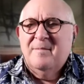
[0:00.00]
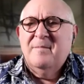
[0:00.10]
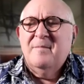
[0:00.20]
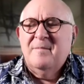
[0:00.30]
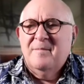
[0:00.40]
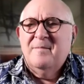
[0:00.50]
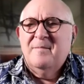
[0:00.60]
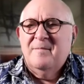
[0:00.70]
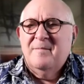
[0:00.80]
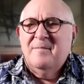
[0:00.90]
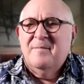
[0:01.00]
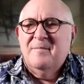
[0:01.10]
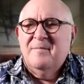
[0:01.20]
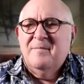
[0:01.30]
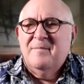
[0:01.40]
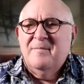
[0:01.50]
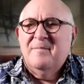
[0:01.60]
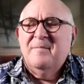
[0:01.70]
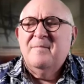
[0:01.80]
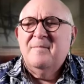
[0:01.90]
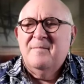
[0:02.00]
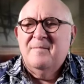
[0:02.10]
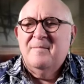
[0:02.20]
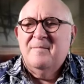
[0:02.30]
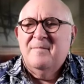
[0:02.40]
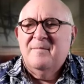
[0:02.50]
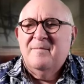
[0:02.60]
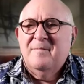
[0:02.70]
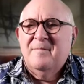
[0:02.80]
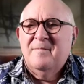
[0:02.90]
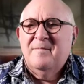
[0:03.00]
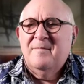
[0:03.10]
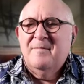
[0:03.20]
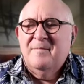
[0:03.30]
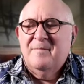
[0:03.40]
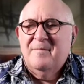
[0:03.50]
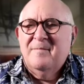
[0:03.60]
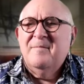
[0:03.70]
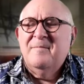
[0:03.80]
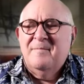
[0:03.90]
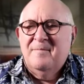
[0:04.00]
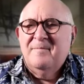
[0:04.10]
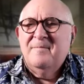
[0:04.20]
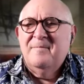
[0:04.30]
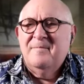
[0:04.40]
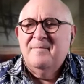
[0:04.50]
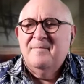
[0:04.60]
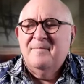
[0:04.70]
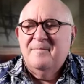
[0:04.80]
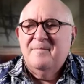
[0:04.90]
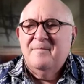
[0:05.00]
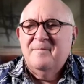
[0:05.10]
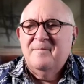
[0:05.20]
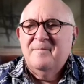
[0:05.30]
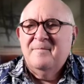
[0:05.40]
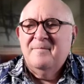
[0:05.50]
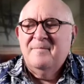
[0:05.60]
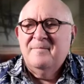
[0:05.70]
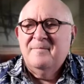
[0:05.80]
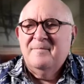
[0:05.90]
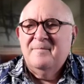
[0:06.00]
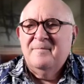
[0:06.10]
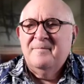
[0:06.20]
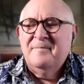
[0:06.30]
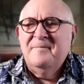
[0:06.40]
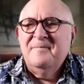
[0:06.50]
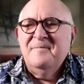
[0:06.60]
(silent)